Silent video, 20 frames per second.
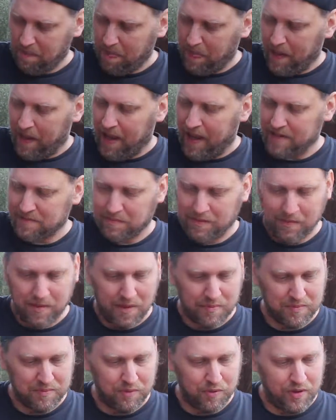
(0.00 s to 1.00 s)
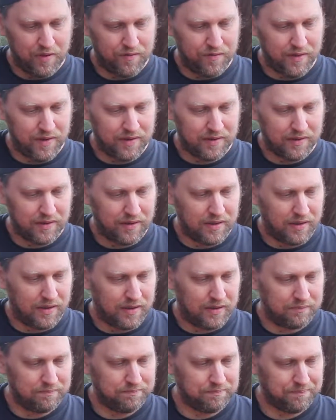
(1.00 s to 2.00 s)
asked my mom's boyfriend,
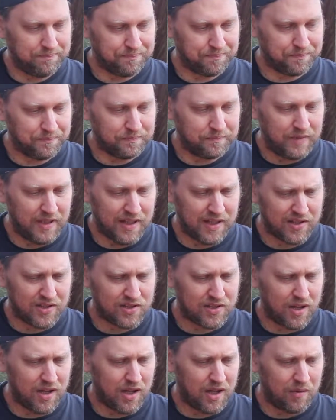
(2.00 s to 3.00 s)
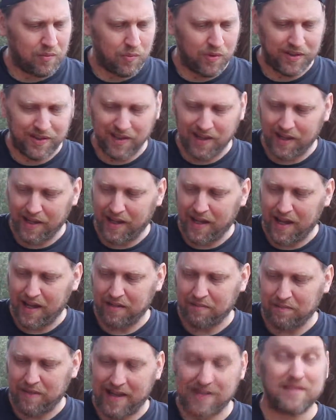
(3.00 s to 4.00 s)
he had a saw and whatnot.
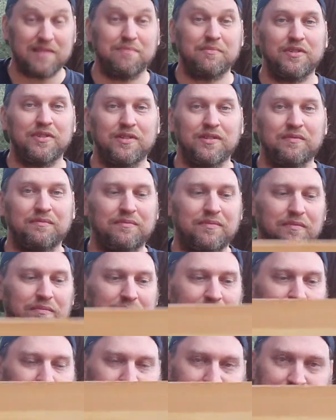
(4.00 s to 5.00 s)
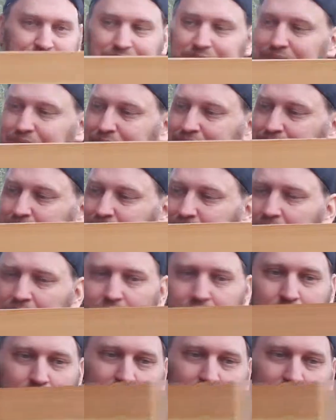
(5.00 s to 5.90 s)
Asked him to throw